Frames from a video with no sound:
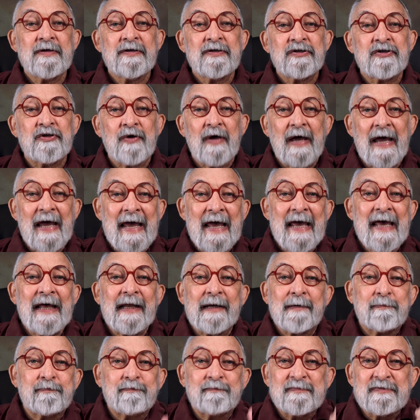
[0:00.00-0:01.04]
to
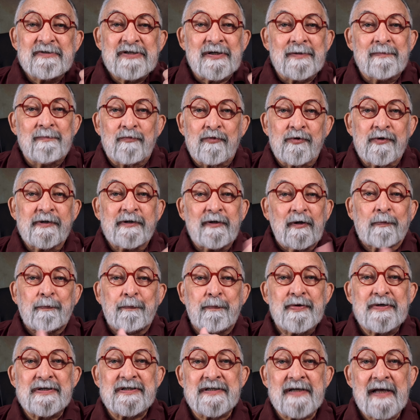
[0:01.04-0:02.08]
add some real
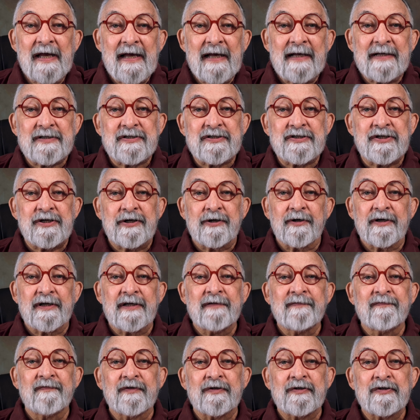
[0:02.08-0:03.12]
pizzazz to your
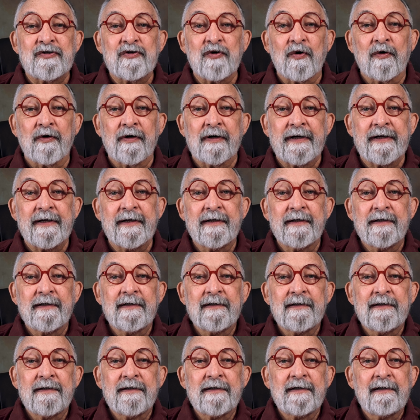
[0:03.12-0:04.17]
inventory
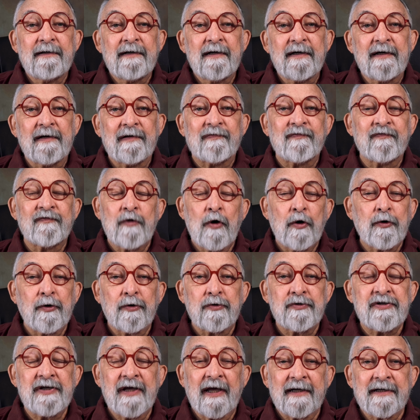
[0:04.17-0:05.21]
of photo
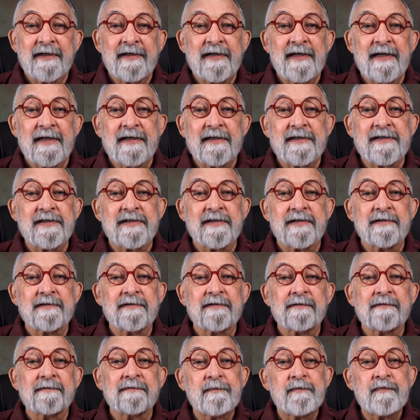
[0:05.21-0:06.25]
techniques.
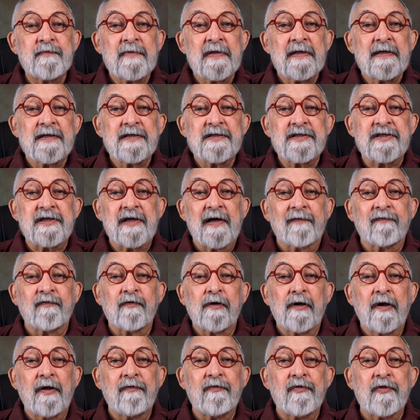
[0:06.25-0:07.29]

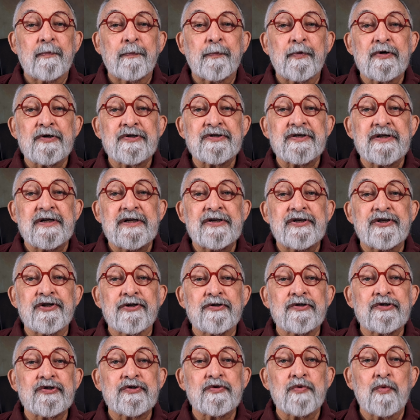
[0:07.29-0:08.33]
Several of the
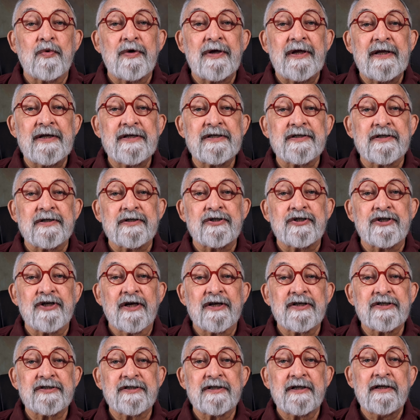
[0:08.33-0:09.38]
procedures we
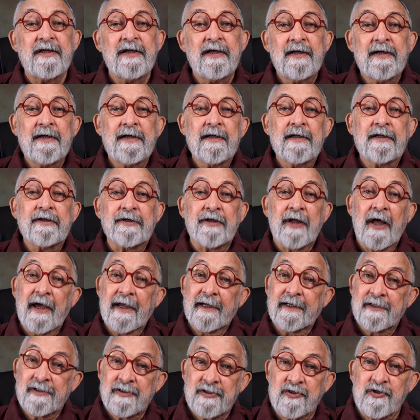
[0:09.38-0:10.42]
suggested,
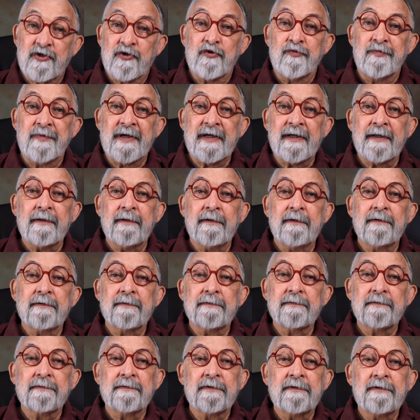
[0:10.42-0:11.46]
like zooming
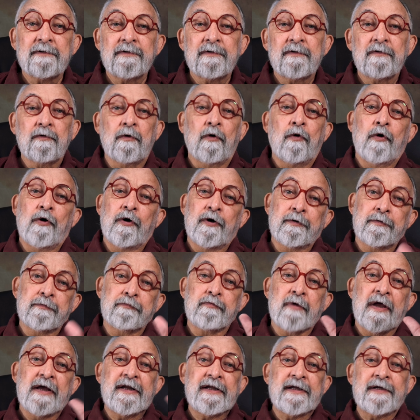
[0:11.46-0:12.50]
or
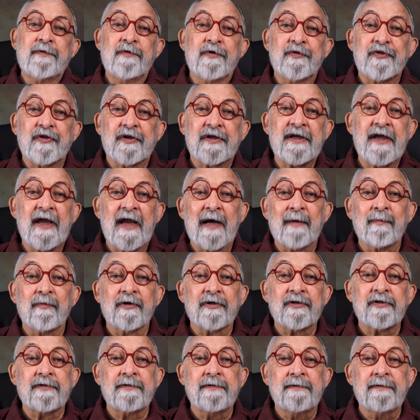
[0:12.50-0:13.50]
running with the camera